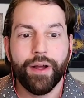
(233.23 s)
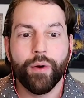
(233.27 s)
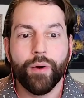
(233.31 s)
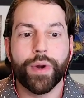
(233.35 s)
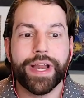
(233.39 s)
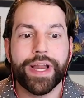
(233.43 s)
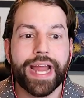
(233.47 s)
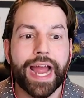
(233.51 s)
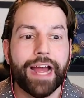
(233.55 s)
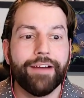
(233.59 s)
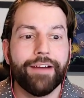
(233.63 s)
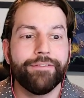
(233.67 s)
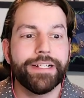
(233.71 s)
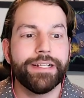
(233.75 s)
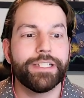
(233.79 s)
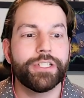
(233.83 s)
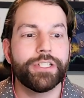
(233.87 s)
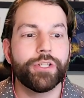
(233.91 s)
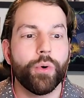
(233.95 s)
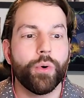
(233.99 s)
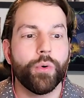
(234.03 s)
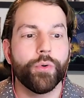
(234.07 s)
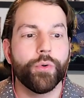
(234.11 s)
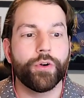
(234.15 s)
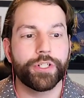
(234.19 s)
We haven't
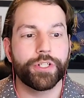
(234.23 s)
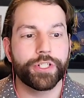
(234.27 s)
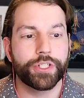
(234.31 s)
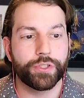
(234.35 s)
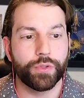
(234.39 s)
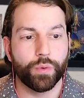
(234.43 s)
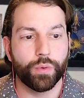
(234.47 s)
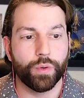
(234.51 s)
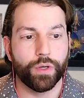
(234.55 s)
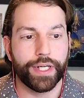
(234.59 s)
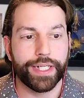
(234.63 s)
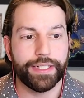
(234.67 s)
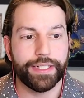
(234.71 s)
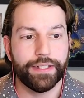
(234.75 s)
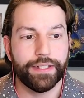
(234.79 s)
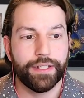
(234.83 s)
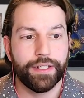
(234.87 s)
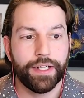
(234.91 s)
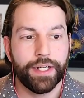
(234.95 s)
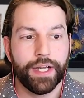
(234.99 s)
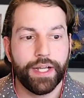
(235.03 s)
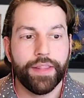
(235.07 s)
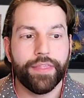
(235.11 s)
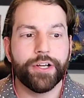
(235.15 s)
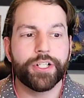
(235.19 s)
told our story.
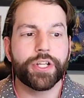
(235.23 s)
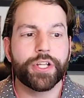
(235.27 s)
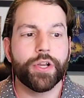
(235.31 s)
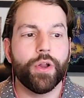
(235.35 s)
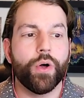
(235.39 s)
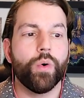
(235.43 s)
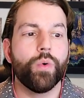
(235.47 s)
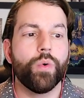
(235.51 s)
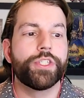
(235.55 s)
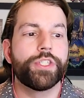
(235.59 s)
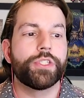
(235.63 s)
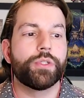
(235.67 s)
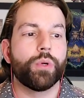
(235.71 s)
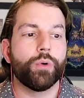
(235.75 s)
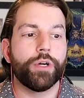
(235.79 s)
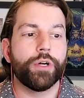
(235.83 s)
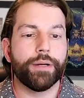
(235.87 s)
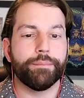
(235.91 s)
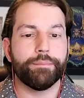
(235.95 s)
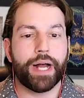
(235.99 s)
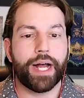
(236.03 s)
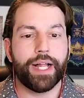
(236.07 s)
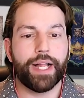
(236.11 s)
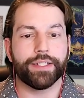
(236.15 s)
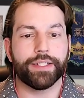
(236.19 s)
There's an old story
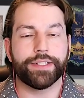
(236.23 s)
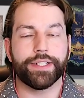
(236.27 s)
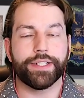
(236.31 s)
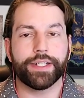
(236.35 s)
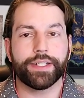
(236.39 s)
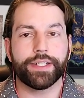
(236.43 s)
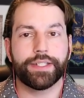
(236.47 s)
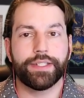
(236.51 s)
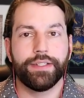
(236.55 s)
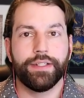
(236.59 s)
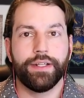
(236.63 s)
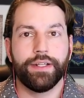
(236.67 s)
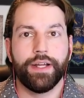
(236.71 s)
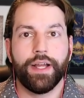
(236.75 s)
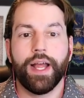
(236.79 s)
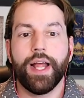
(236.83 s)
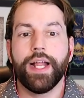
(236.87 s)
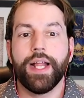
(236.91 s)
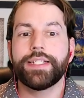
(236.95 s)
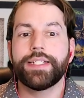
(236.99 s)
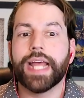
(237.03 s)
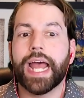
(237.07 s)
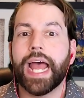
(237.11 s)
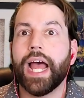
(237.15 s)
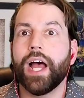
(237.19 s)
in politics.
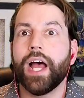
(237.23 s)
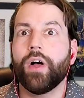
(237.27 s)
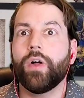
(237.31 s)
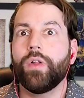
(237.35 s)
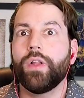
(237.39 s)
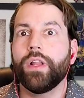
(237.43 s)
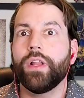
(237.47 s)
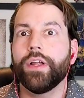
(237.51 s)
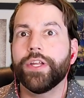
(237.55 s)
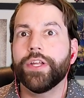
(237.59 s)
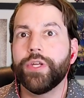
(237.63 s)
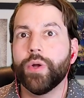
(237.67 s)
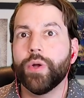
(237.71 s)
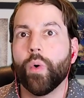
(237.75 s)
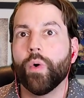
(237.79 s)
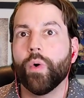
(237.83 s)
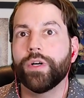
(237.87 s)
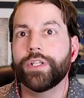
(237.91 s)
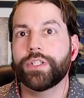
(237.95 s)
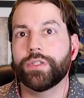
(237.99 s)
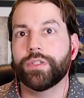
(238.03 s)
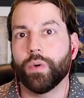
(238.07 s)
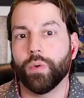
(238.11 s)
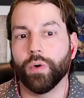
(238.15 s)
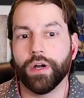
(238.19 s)
Tell your
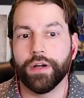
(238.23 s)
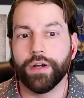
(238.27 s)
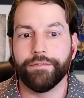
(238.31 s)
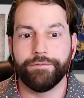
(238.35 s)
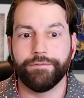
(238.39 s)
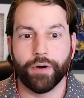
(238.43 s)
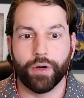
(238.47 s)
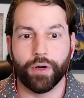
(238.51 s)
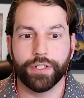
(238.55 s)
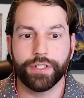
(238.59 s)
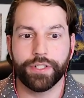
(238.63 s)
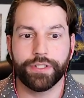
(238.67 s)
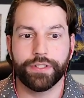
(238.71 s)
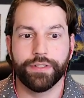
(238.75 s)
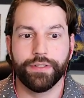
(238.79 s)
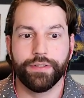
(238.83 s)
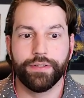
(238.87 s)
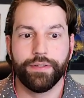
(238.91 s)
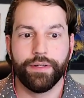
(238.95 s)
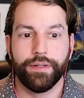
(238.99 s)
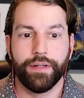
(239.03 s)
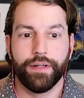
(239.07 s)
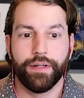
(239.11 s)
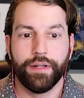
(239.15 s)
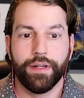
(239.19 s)
story first,
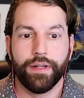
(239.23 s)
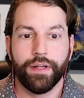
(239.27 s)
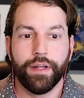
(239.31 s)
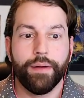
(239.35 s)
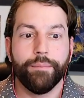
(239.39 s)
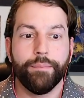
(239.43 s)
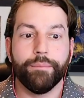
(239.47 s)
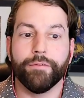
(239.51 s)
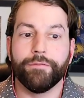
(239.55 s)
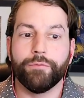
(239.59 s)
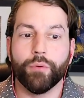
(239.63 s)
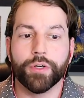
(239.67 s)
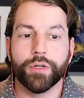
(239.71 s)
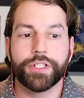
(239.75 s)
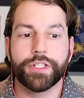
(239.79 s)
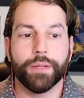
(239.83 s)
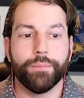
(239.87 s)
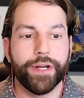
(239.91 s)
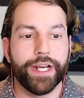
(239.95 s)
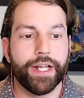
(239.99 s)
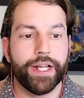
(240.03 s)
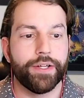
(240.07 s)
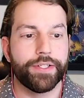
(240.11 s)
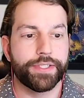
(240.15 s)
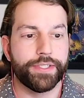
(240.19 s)
before
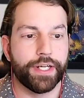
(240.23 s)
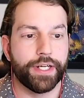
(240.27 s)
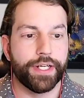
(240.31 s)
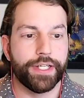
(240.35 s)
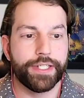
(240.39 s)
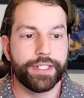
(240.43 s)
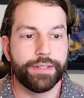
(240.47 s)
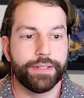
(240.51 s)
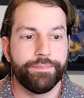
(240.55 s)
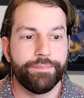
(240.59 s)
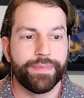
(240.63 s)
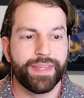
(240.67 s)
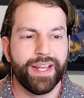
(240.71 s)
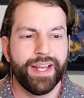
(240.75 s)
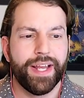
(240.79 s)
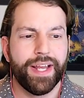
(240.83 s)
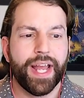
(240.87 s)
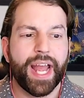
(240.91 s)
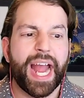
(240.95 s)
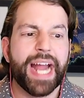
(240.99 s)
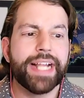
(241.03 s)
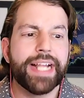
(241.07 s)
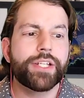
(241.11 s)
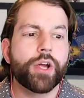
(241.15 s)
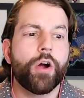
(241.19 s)
someone else does.
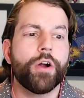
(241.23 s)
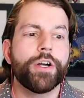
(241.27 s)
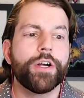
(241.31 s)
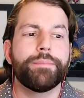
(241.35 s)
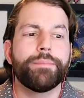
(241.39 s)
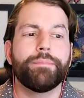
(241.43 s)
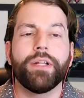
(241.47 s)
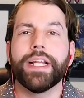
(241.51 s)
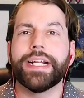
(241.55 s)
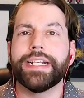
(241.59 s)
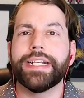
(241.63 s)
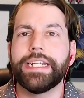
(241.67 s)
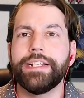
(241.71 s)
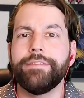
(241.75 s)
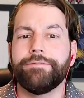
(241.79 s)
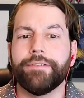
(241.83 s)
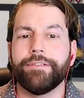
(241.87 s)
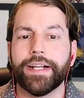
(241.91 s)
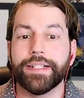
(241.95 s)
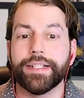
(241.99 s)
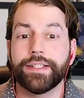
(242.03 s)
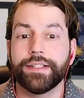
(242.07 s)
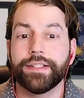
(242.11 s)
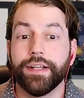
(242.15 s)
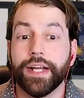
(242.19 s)
It's hard to play
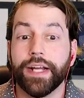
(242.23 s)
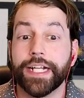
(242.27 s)
defense.